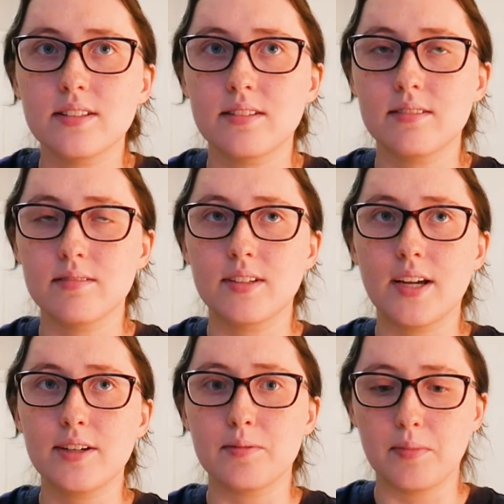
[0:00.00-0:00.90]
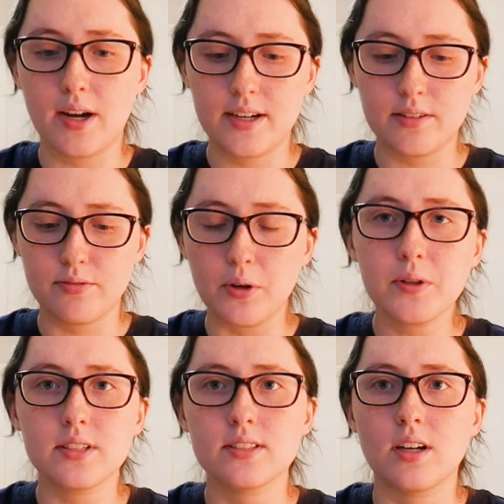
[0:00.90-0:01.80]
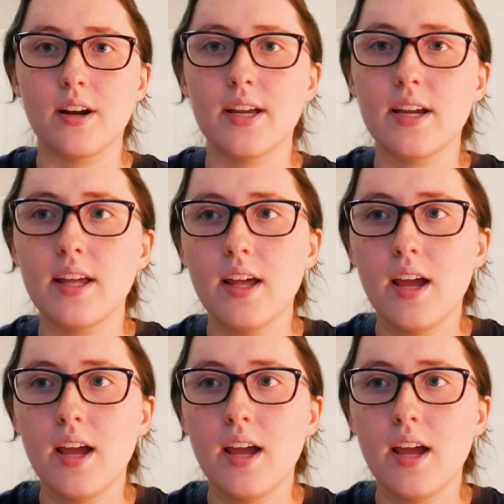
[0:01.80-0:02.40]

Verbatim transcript: to get your mind focused on it.